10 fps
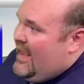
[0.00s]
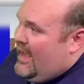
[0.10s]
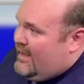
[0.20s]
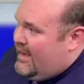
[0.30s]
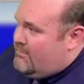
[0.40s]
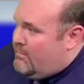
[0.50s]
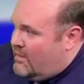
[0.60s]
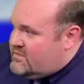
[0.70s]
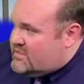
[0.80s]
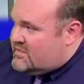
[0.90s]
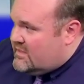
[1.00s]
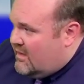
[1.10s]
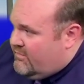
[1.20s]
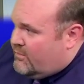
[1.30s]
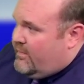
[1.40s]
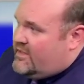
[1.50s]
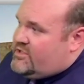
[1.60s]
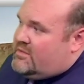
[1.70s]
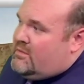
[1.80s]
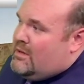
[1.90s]
Again, most of the
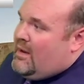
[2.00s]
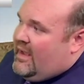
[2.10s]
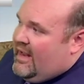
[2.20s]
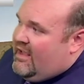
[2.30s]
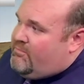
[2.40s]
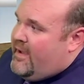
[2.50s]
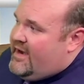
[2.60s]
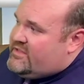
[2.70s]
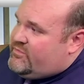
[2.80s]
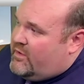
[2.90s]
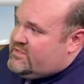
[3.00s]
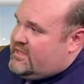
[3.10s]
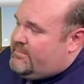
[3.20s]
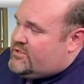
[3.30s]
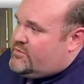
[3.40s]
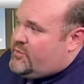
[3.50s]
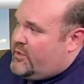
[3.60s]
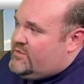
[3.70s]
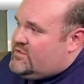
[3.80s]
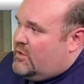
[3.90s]
region not half bad as far as temperatures are
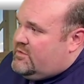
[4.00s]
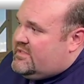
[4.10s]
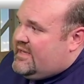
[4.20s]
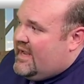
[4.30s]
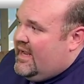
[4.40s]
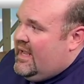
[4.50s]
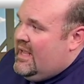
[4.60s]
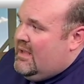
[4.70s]
concerned today.